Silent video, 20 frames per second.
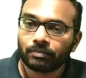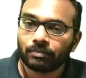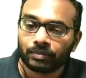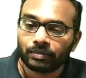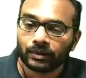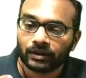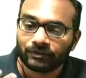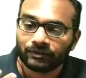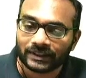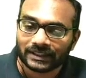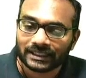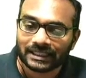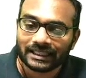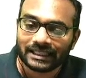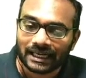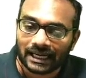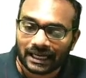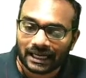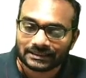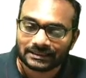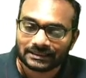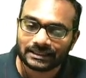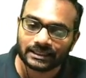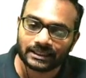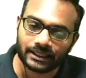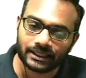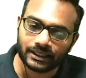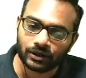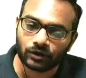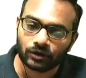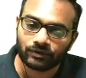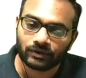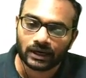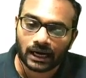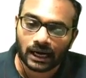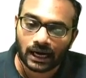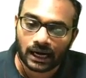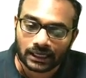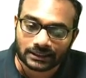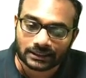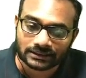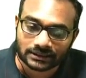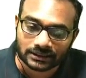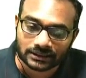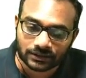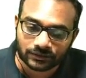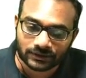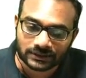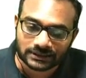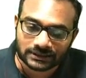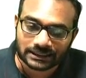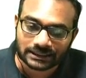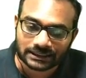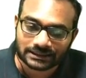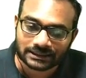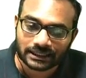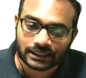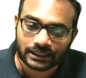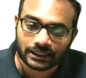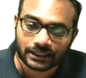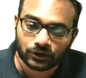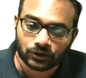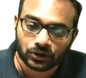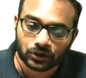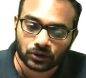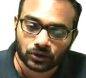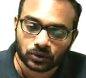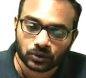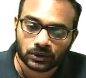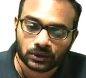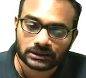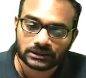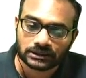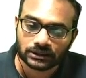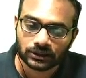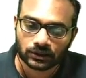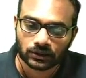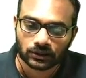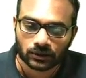perfectly elastically of a hard surface at z equal to 0.